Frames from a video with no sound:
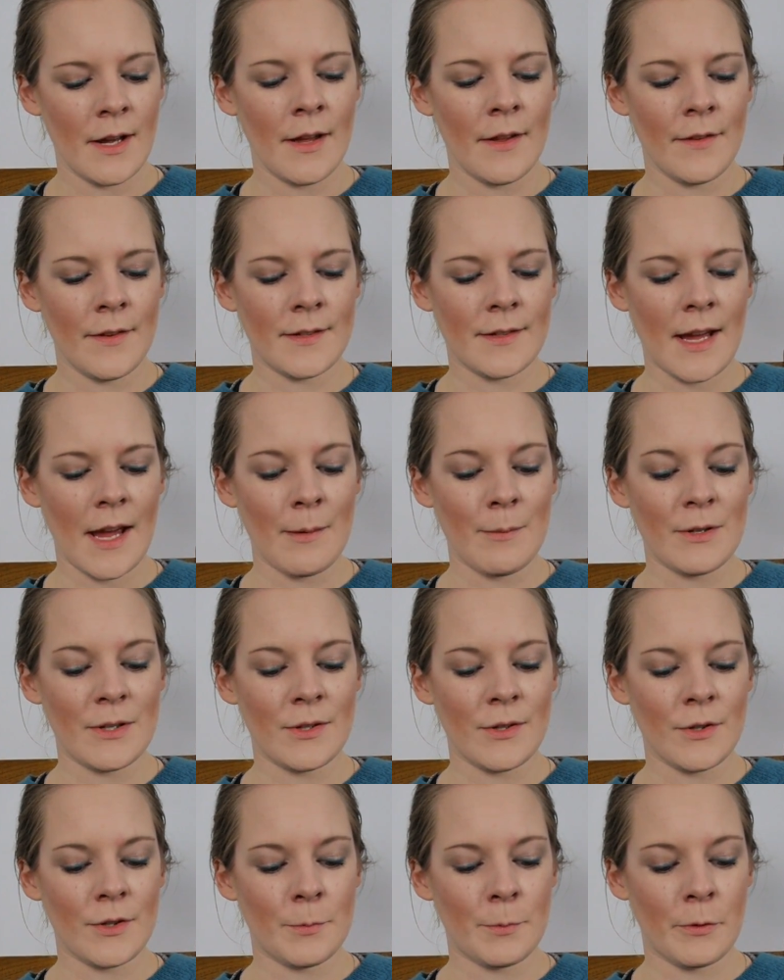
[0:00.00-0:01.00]
This game is
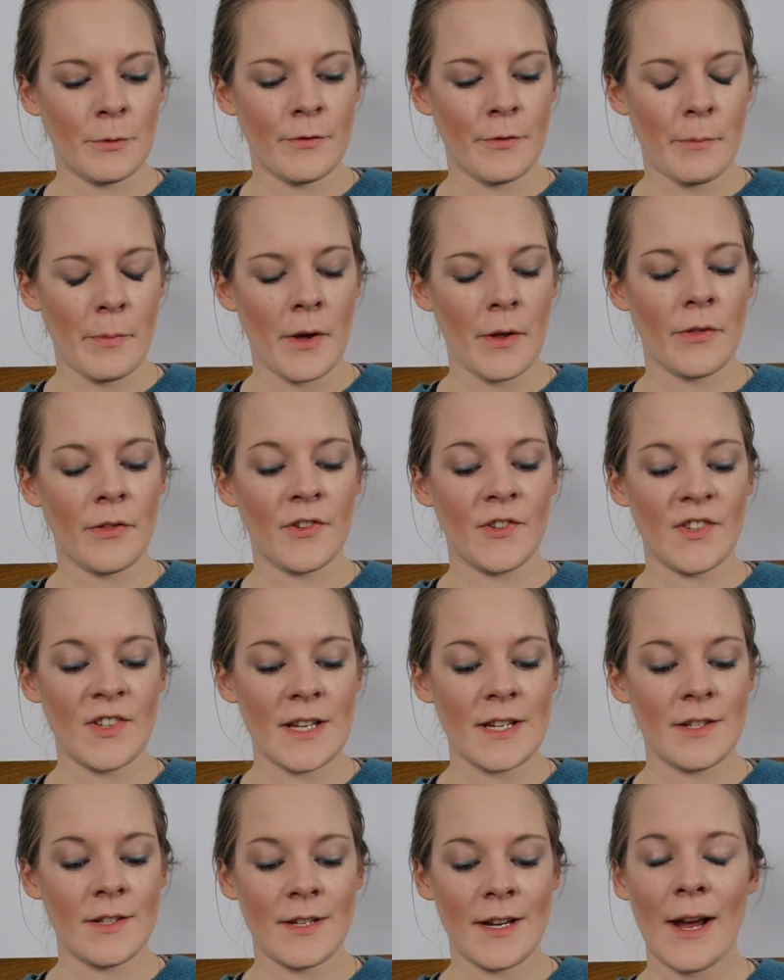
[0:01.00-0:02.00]
suitable for both
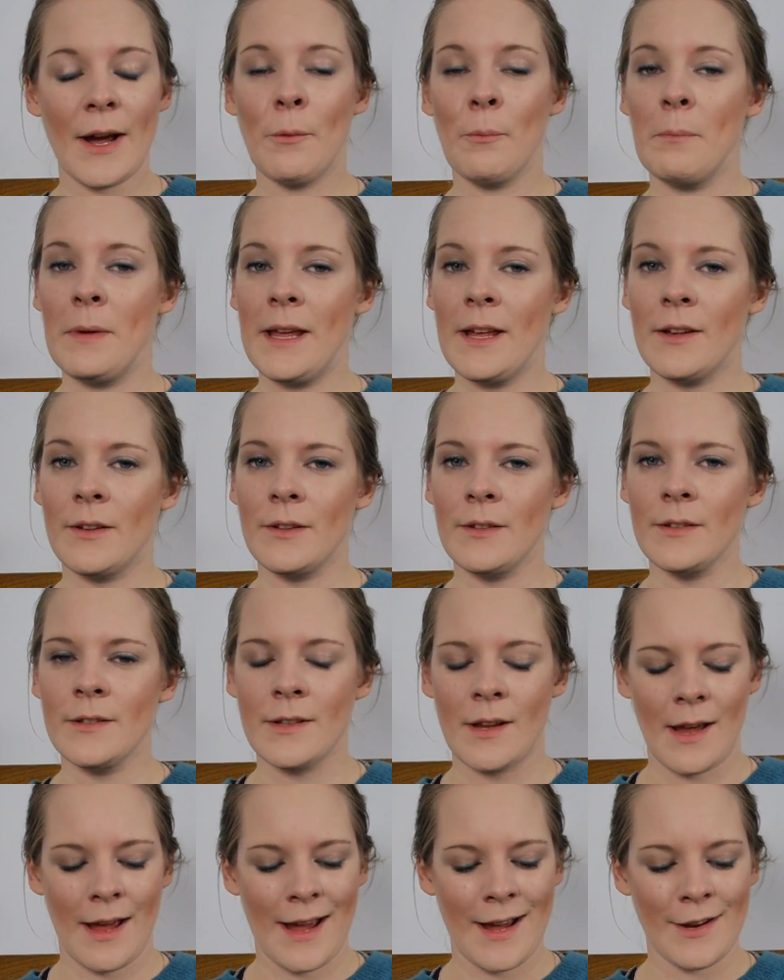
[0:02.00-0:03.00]
sit-down
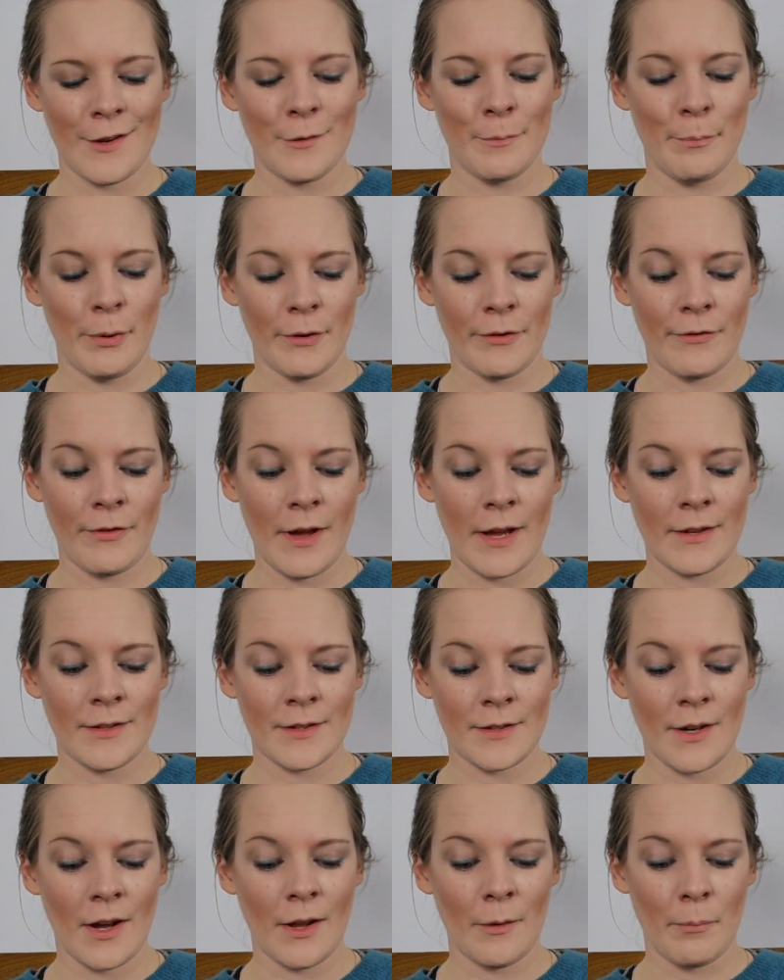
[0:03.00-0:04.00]
meals and
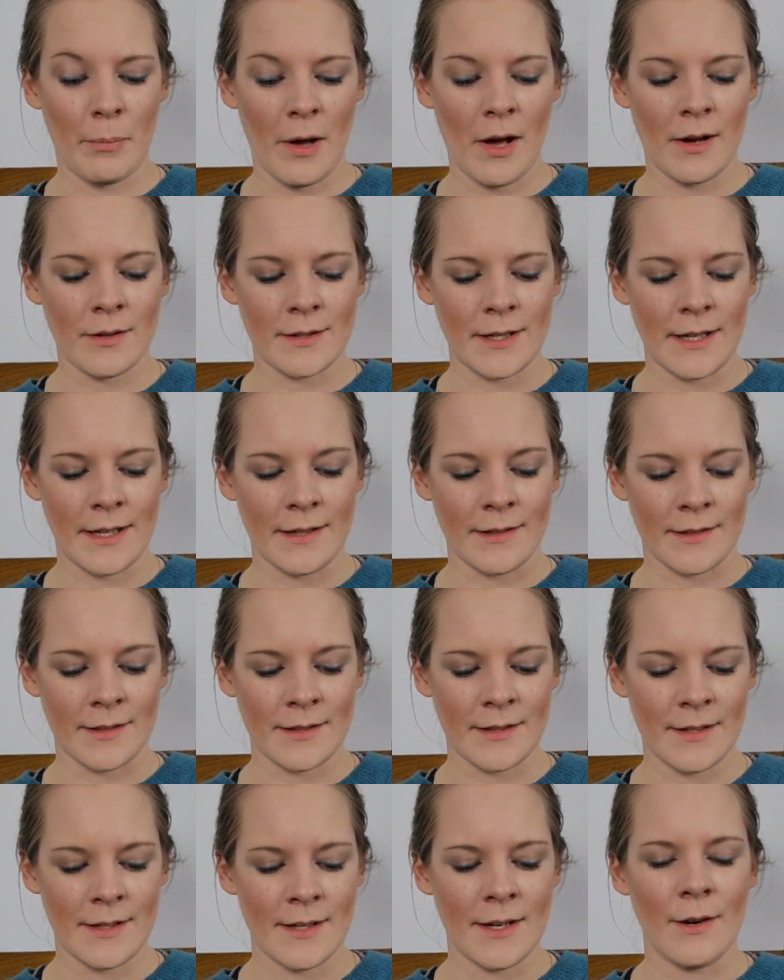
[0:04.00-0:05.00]
buffet-style parties.
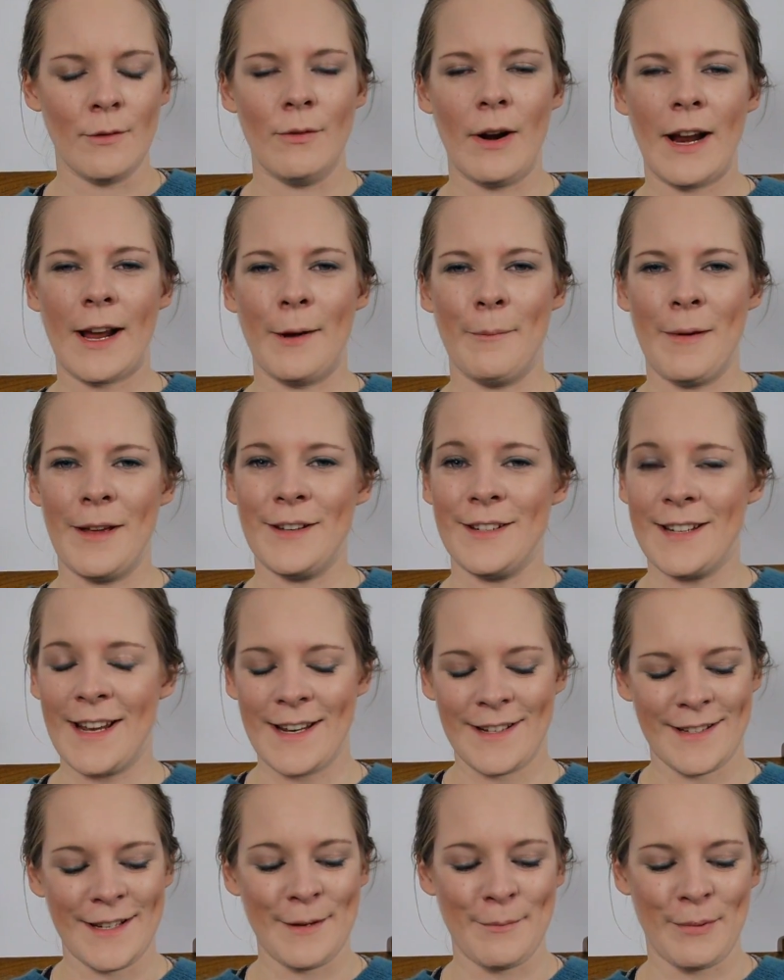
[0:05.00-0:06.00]
Recommended
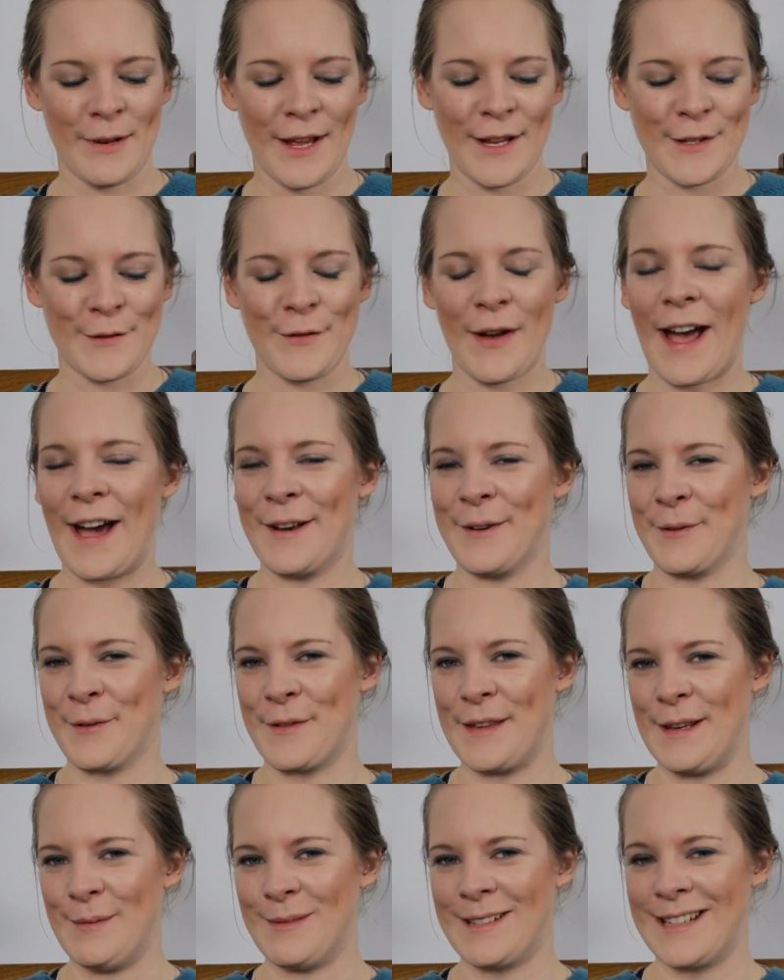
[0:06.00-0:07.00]
18 plus for adult
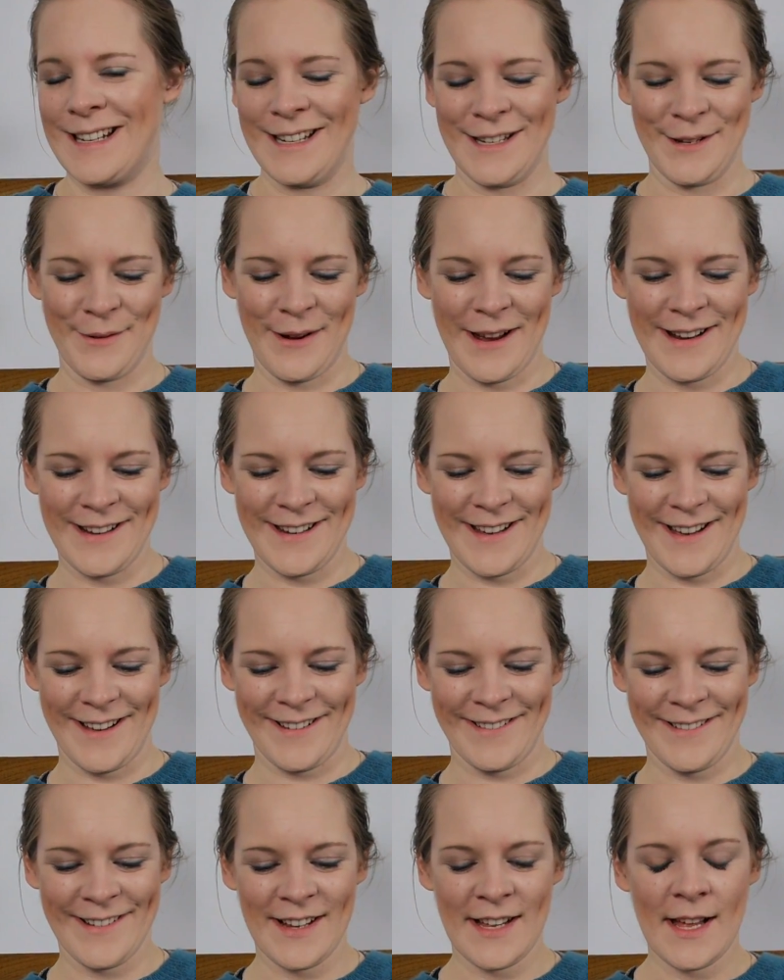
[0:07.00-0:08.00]
themes and
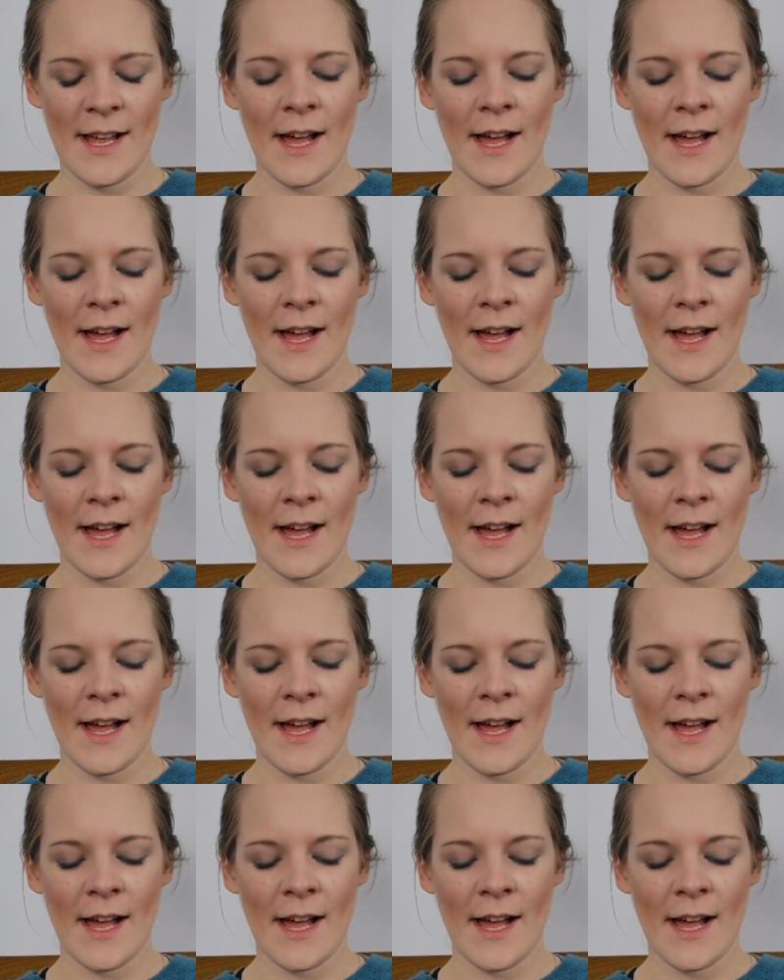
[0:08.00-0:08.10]
innuendo.